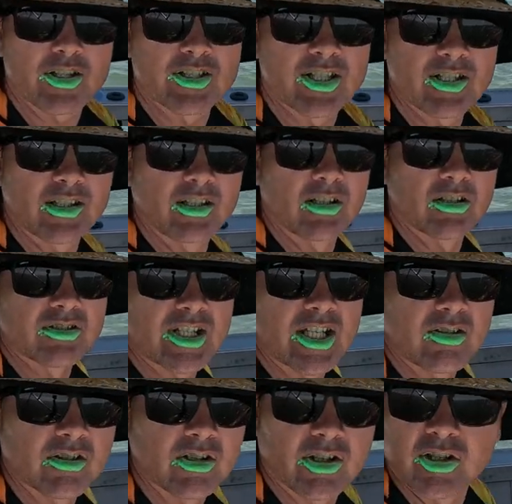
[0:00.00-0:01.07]
It's in a little
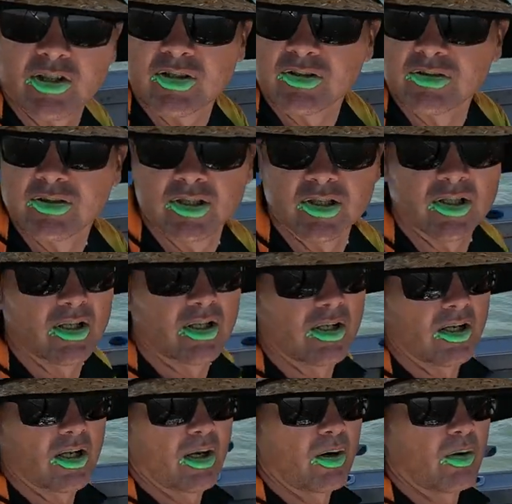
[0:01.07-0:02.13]
secret lagoon
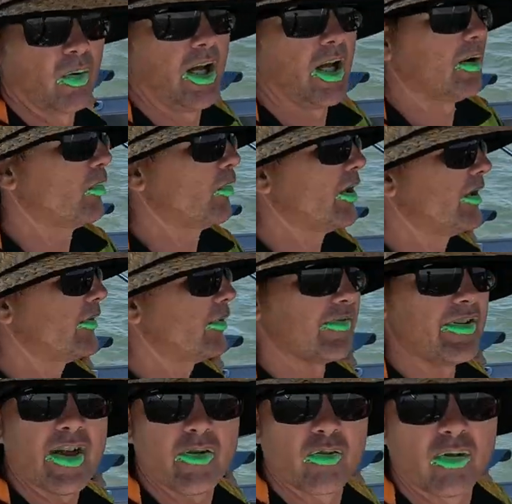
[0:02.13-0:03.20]
where we,
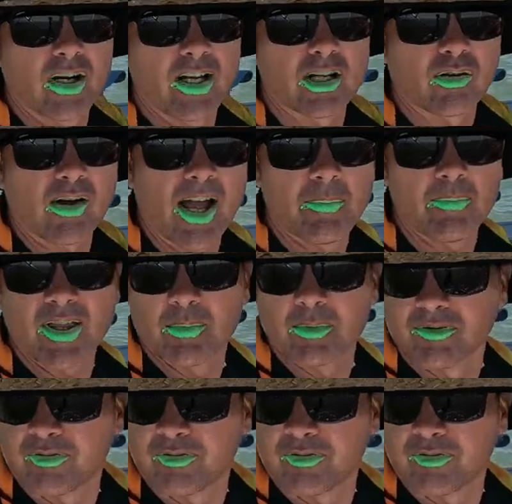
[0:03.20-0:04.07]
have never really crabbed there